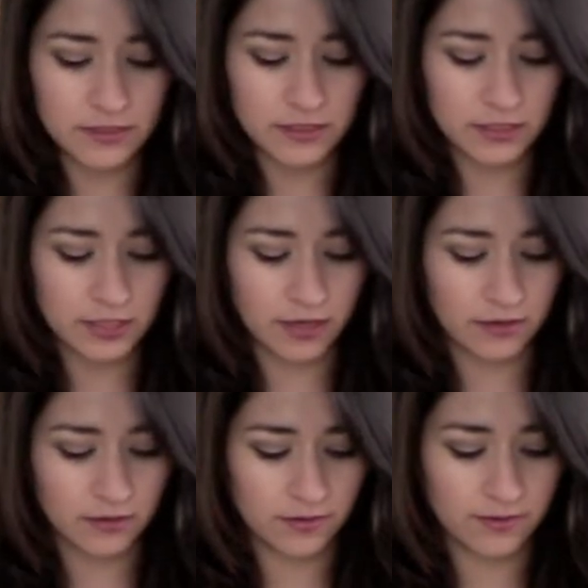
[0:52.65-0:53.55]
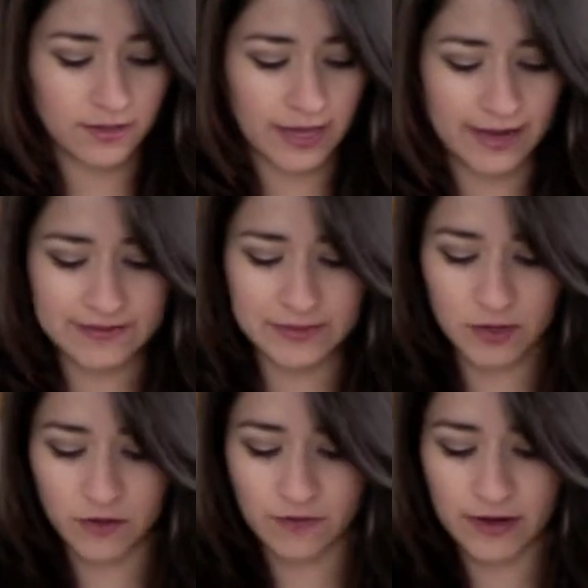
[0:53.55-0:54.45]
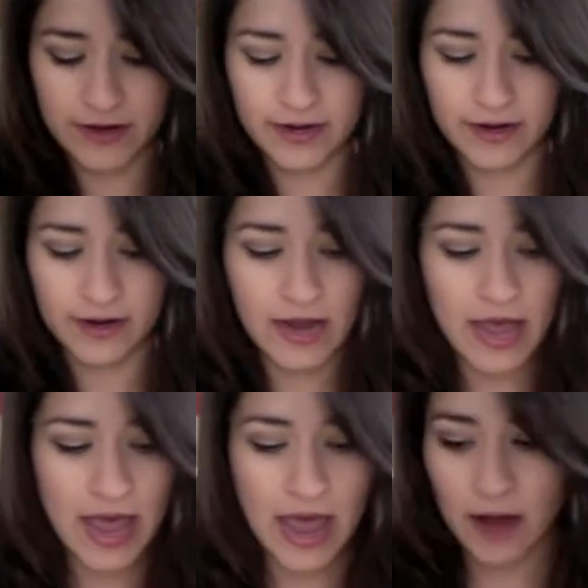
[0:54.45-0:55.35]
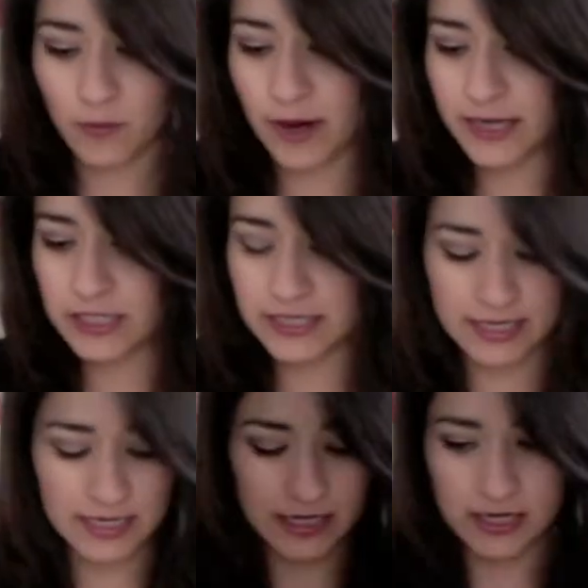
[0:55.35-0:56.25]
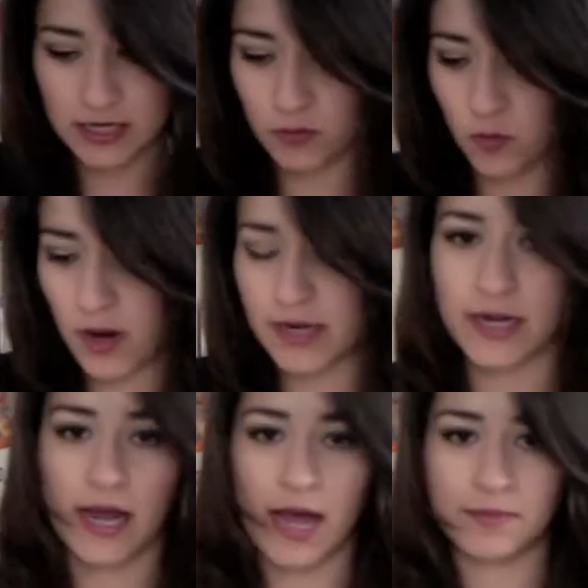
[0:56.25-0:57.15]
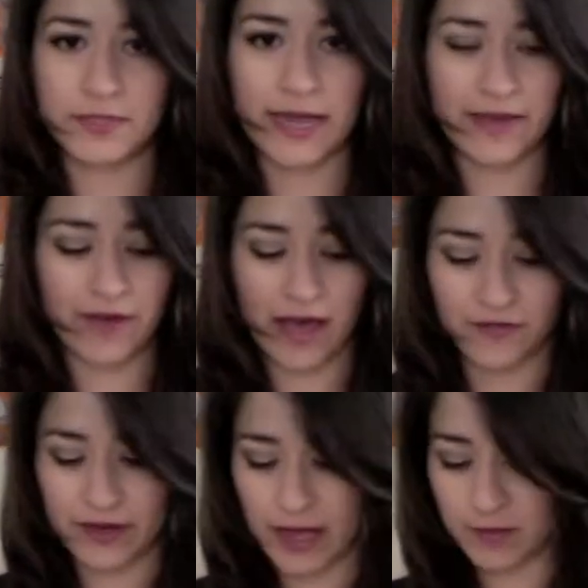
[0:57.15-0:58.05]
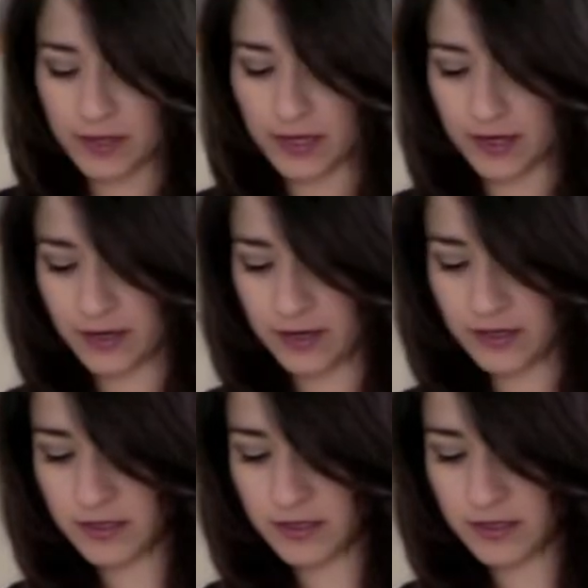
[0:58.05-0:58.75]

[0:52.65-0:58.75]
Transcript: So I have some oat flour here, and we're actually going to need 1 cup. So I have half a cup here.